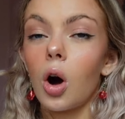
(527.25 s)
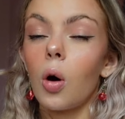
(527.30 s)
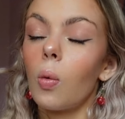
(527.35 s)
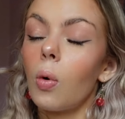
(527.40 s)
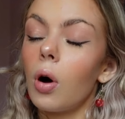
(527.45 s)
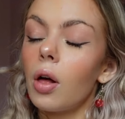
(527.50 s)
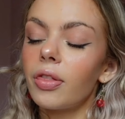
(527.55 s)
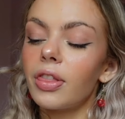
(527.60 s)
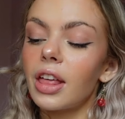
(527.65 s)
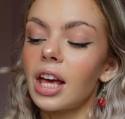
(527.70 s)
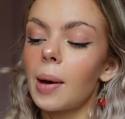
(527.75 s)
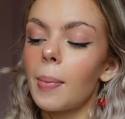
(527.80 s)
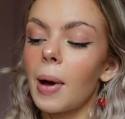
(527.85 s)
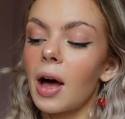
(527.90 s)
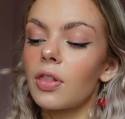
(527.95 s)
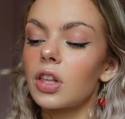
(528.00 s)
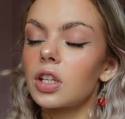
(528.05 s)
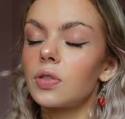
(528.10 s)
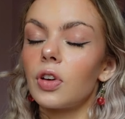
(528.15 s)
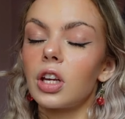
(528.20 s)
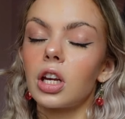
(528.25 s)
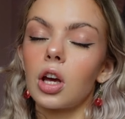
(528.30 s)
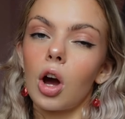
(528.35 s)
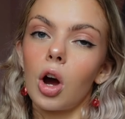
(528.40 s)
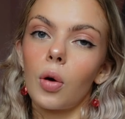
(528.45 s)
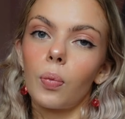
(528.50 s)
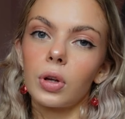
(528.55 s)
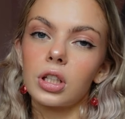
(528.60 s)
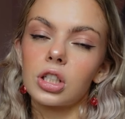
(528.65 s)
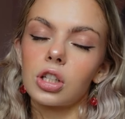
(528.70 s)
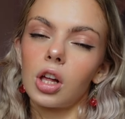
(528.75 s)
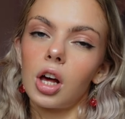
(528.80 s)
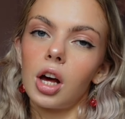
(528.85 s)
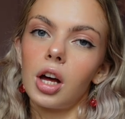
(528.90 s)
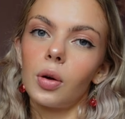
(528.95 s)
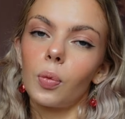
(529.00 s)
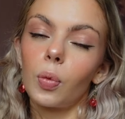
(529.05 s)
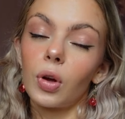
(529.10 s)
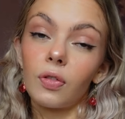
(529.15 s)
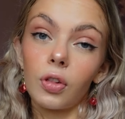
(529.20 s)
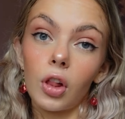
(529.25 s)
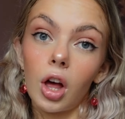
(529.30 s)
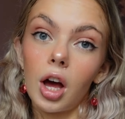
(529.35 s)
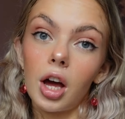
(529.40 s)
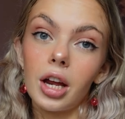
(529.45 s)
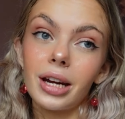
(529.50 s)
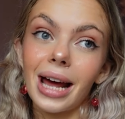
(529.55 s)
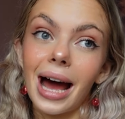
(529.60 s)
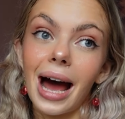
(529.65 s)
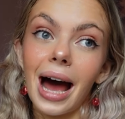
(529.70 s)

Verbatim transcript: one thing about this video we've learned we've learned